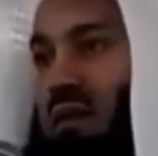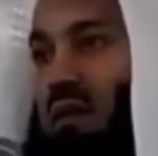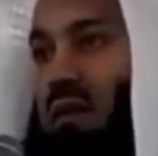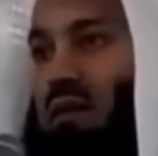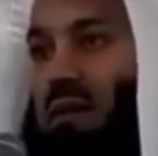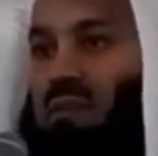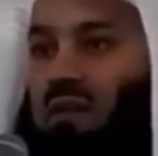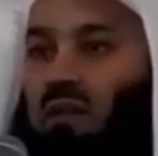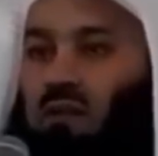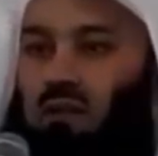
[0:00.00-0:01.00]
except
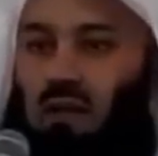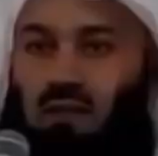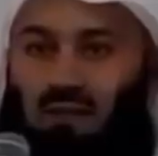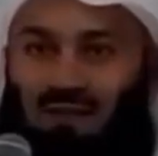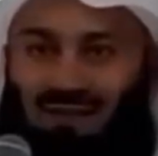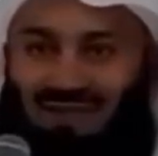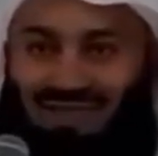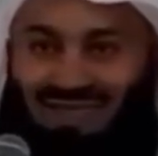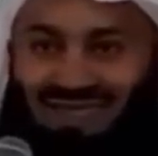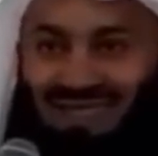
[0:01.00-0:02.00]
in these days.
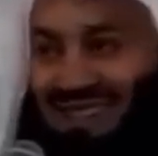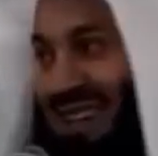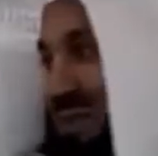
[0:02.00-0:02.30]
In